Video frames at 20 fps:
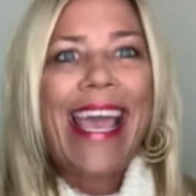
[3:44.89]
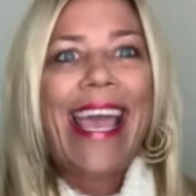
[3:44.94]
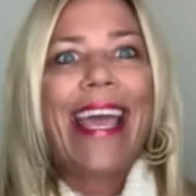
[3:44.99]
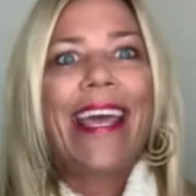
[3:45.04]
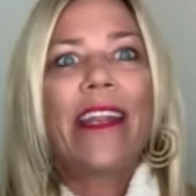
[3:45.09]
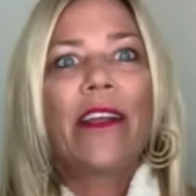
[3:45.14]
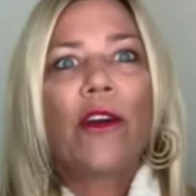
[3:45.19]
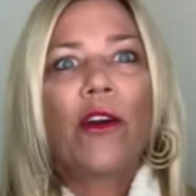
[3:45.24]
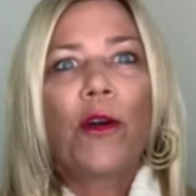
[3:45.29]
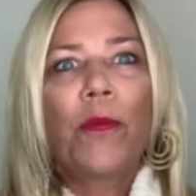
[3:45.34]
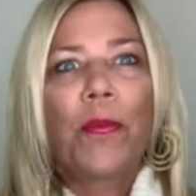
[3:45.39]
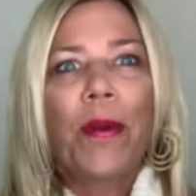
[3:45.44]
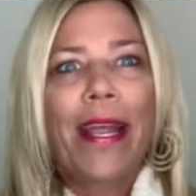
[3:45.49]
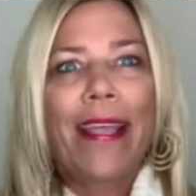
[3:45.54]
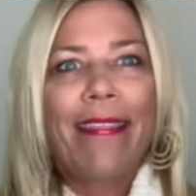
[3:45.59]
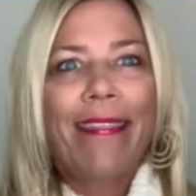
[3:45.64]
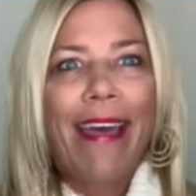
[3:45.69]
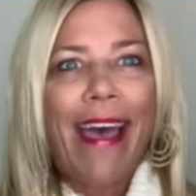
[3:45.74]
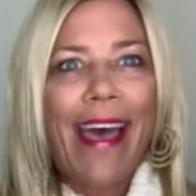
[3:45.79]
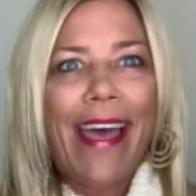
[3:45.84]
and
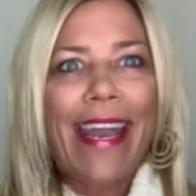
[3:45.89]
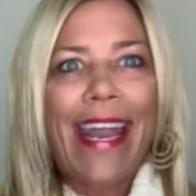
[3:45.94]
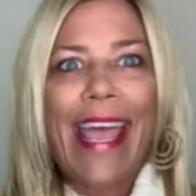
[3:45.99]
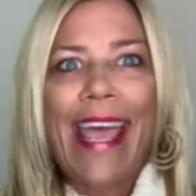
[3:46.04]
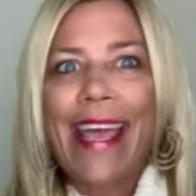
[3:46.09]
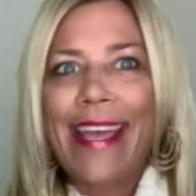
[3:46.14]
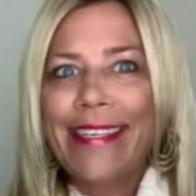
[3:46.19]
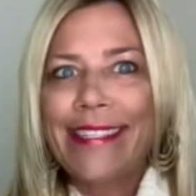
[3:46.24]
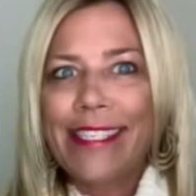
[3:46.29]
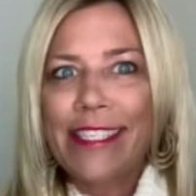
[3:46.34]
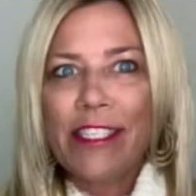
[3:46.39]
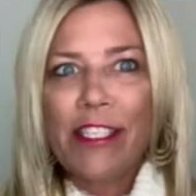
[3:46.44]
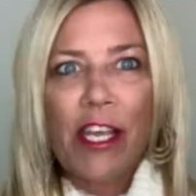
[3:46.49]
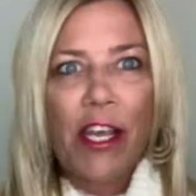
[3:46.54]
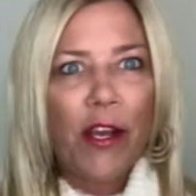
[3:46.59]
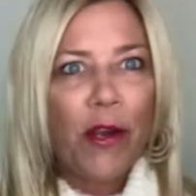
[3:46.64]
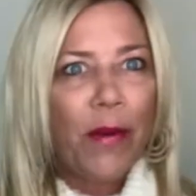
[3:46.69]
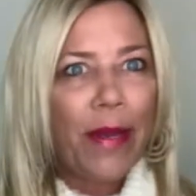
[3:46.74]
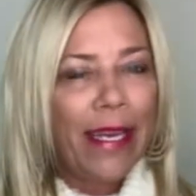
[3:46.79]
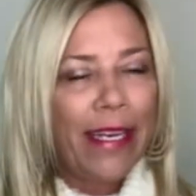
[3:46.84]
incorporate that head to
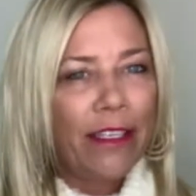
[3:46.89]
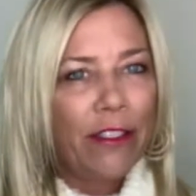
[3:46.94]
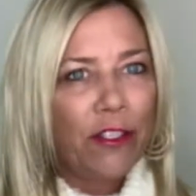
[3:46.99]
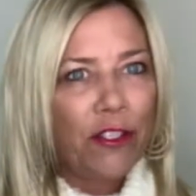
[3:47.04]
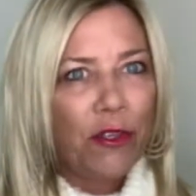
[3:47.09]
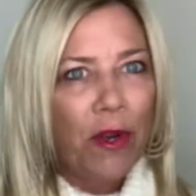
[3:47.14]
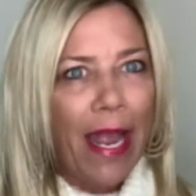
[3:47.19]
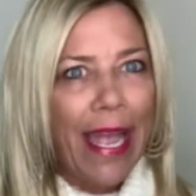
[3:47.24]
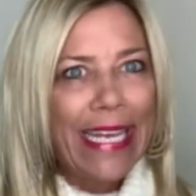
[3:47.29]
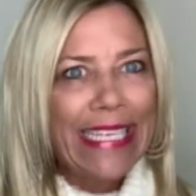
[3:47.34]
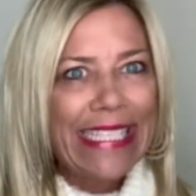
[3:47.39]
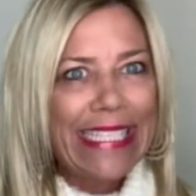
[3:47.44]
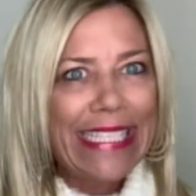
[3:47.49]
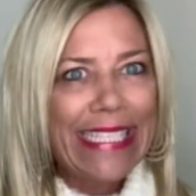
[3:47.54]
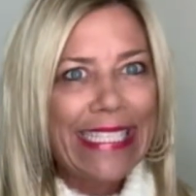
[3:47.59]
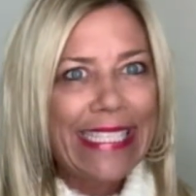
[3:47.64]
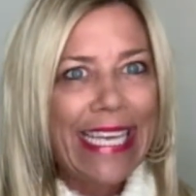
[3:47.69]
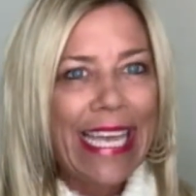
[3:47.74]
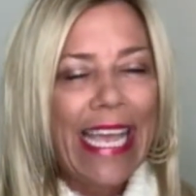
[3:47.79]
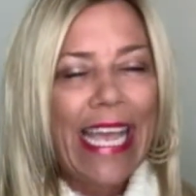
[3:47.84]
toe in a dress.
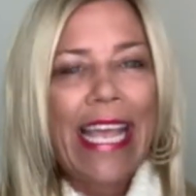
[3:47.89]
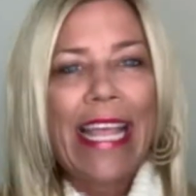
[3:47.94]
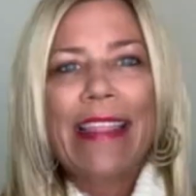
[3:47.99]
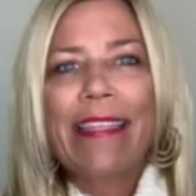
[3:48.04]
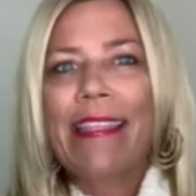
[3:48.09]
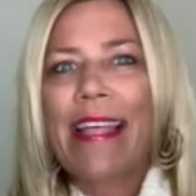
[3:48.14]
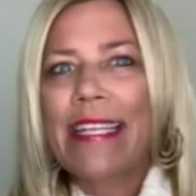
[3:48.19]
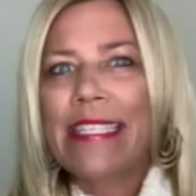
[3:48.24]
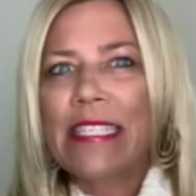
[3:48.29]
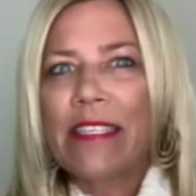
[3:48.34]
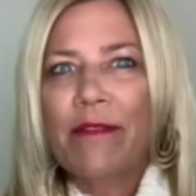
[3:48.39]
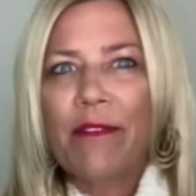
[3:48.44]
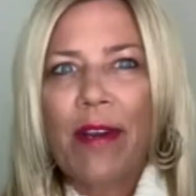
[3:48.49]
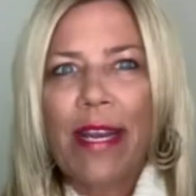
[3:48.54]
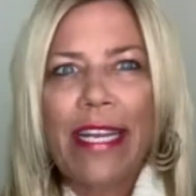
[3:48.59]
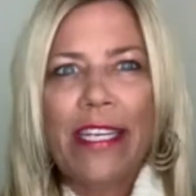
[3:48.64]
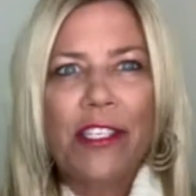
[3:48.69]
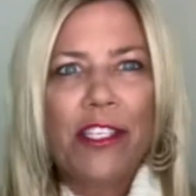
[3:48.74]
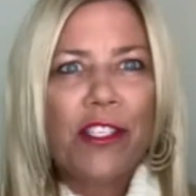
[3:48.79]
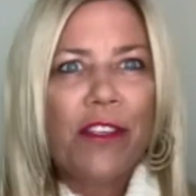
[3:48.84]
Lots of
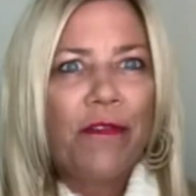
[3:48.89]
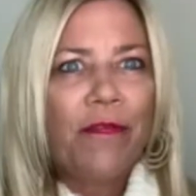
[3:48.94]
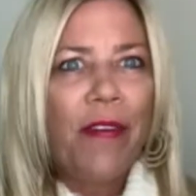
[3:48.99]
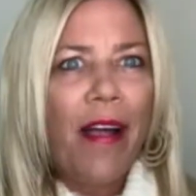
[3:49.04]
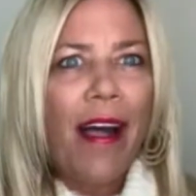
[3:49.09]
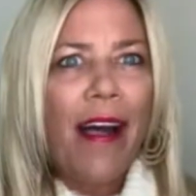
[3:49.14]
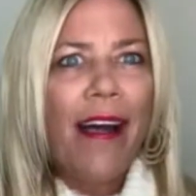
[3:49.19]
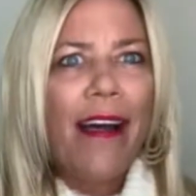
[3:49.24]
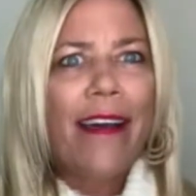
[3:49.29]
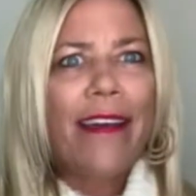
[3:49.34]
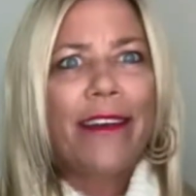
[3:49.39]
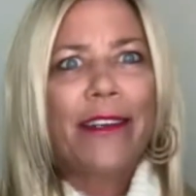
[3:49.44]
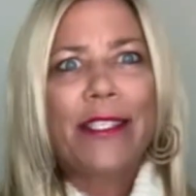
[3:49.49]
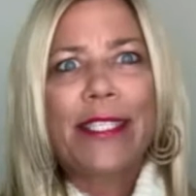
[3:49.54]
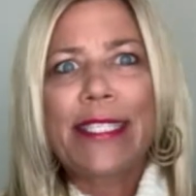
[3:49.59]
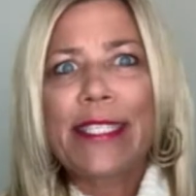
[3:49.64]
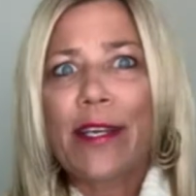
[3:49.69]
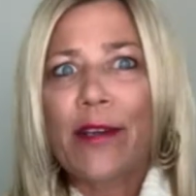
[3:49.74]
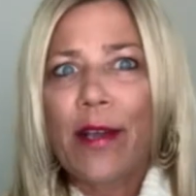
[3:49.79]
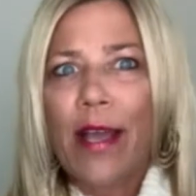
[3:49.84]
great chiffon or
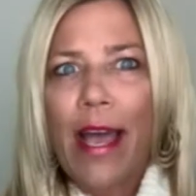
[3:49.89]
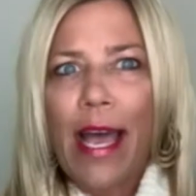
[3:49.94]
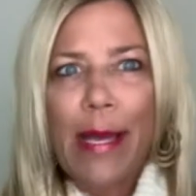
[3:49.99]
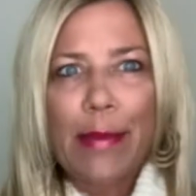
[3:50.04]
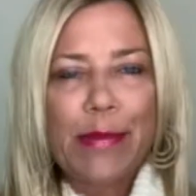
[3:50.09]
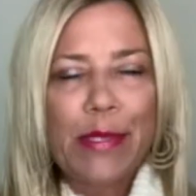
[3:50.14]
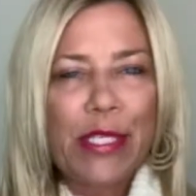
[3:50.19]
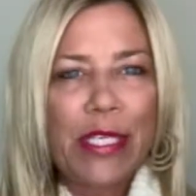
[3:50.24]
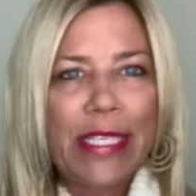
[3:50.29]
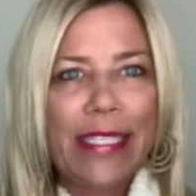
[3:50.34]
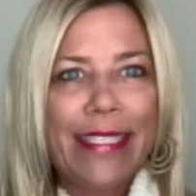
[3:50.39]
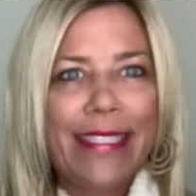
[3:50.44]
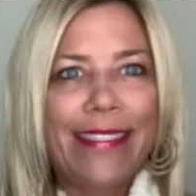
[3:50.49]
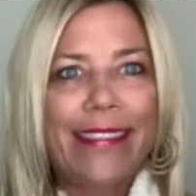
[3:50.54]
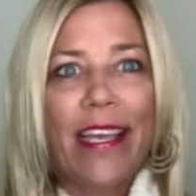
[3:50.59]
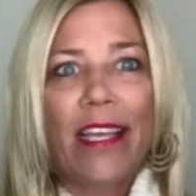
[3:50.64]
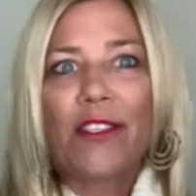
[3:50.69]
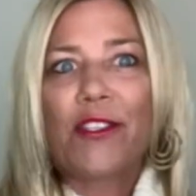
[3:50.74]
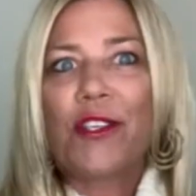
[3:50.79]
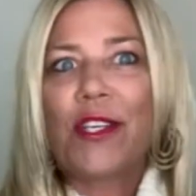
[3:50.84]
silk options
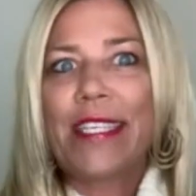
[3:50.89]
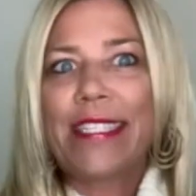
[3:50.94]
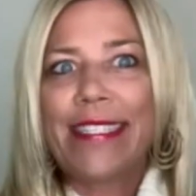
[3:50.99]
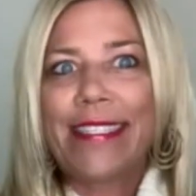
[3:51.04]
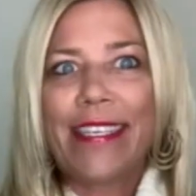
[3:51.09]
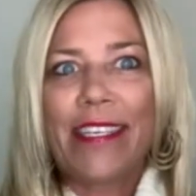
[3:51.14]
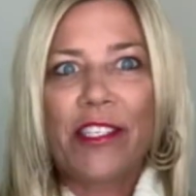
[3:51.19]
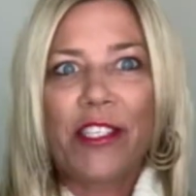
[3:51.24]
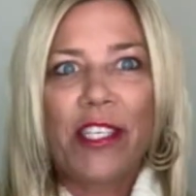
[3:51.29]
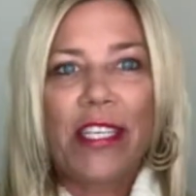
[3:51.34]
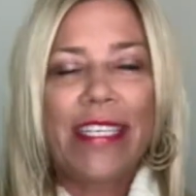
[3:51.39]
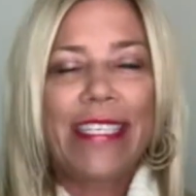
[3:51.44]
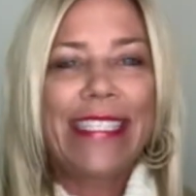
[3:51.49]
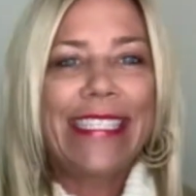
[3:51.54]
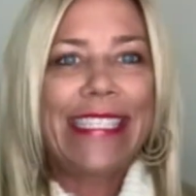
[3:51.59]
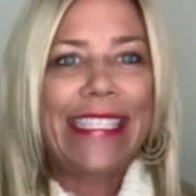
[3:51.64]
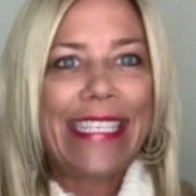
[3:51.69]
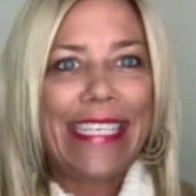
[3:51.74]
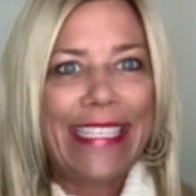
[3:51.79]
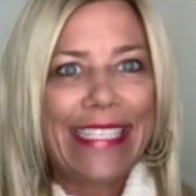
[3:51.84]
that transition
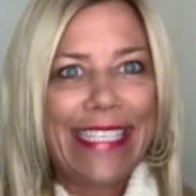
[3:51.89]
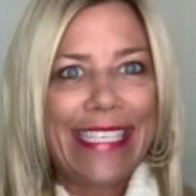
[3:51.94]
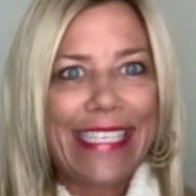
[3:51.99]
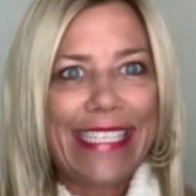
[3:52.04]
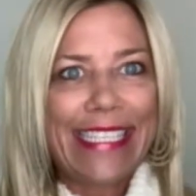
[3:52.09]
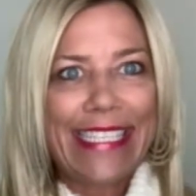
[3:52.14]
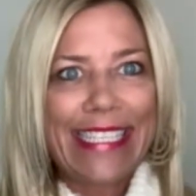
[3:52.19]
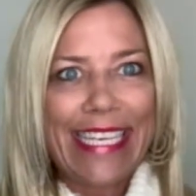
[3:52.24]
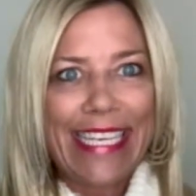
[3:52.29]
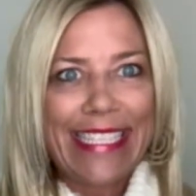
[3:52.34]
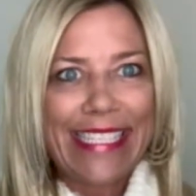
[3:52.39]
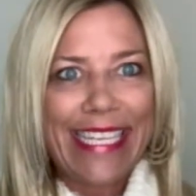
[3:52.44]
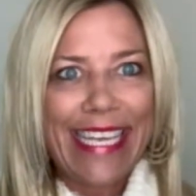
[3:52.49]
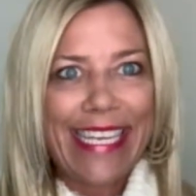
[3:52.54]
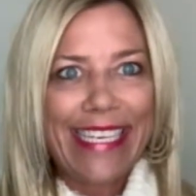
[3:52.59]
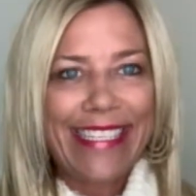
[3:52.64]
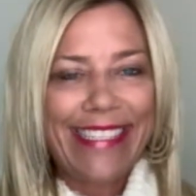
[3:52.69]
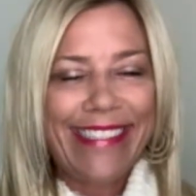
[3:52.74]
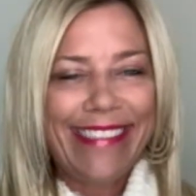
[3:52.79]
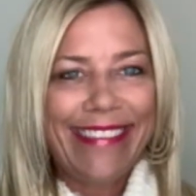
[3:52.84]
season to
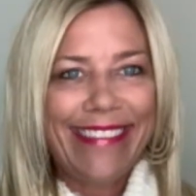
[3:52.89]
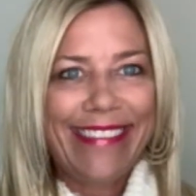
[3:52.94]
season.